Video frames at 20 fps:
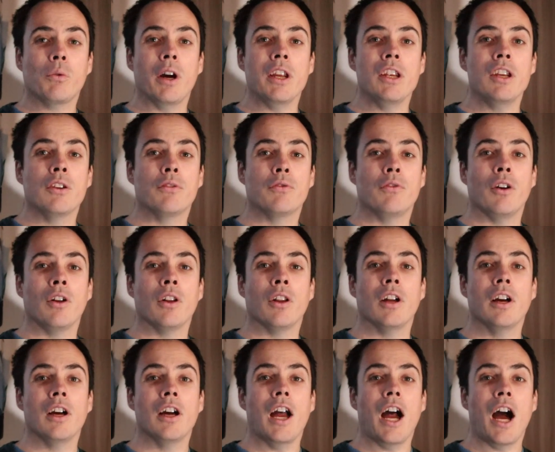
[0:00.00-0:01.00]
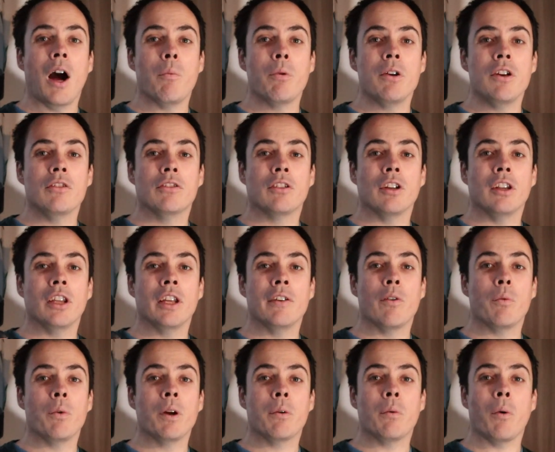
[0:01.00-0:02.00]
quite useful, and we used it the
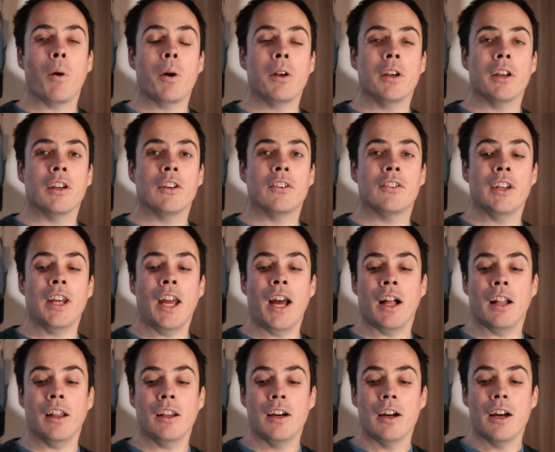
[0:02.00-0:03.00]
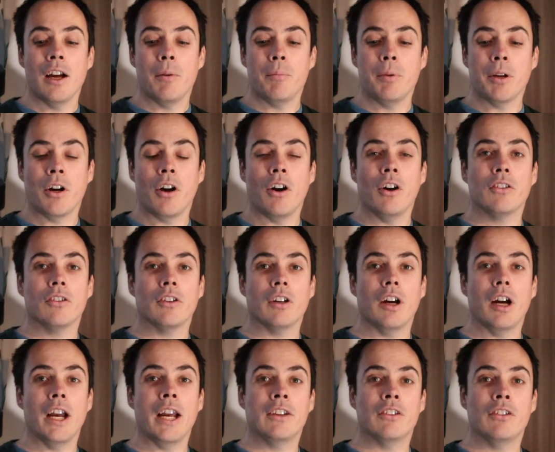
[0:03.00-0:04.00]
other week we were into the CL, because
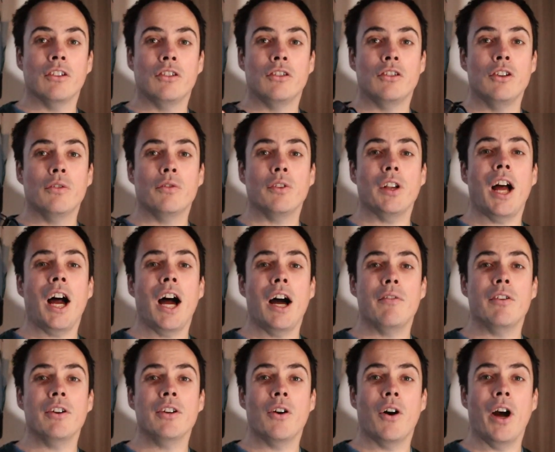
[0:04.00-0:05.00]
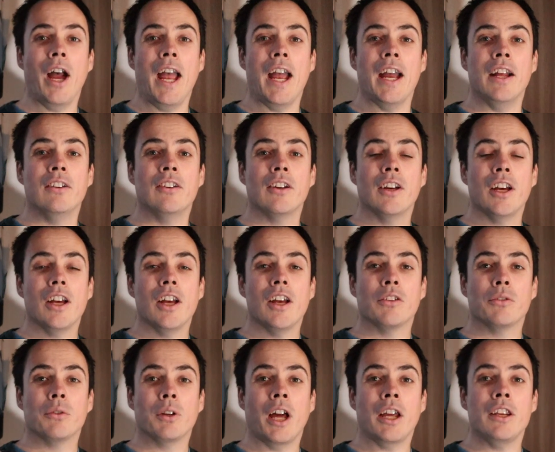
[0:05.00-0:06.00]
it's just useful to have on your head
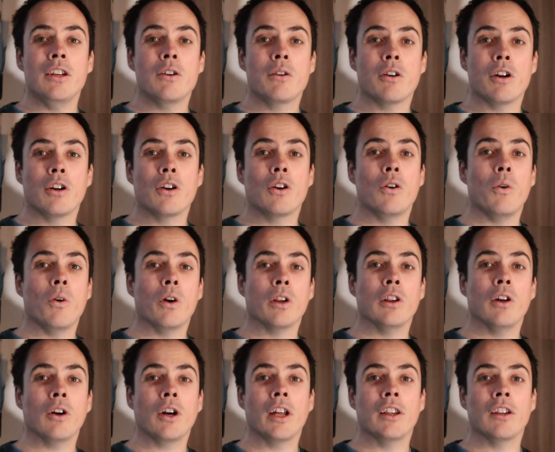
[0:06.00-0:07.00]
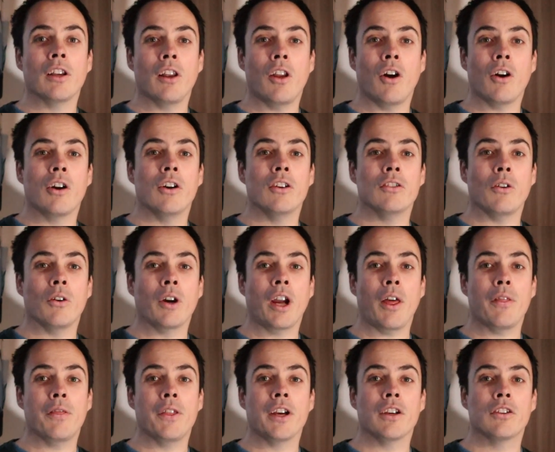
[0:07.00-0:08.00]
so that you can go and look in the lockers or
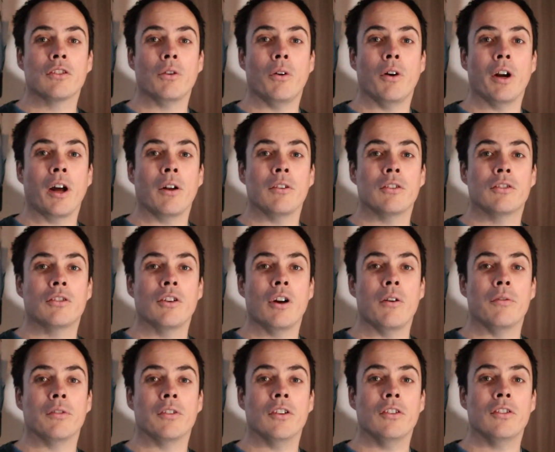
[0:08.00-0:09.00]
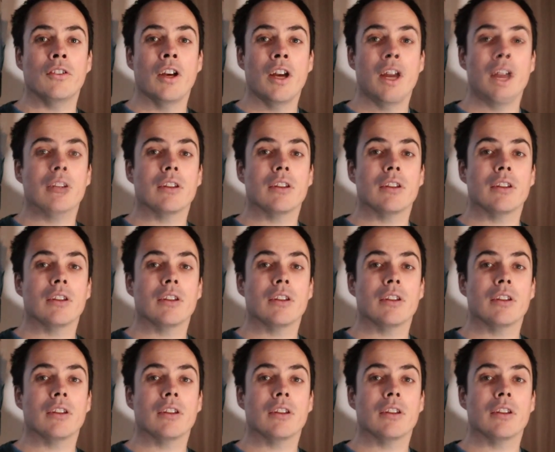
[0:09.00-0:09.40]
get things sorted out in services.